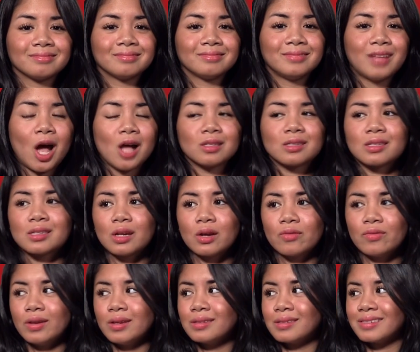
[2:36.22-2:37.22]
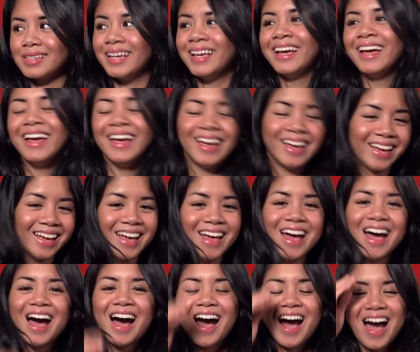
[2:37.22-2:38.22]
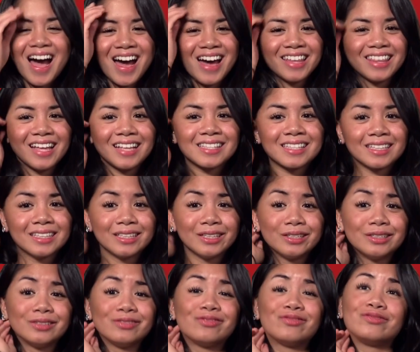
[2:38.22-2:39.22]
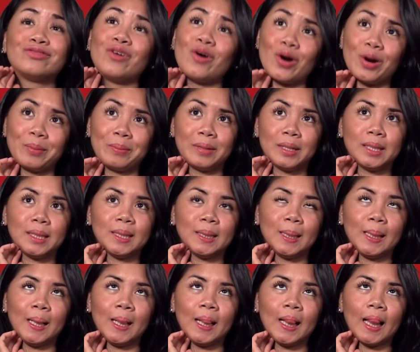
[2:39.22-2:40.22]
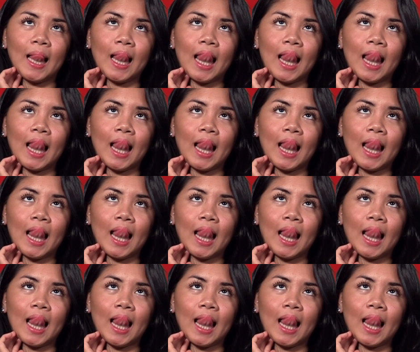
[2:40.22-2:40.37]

not service. That's a little formal,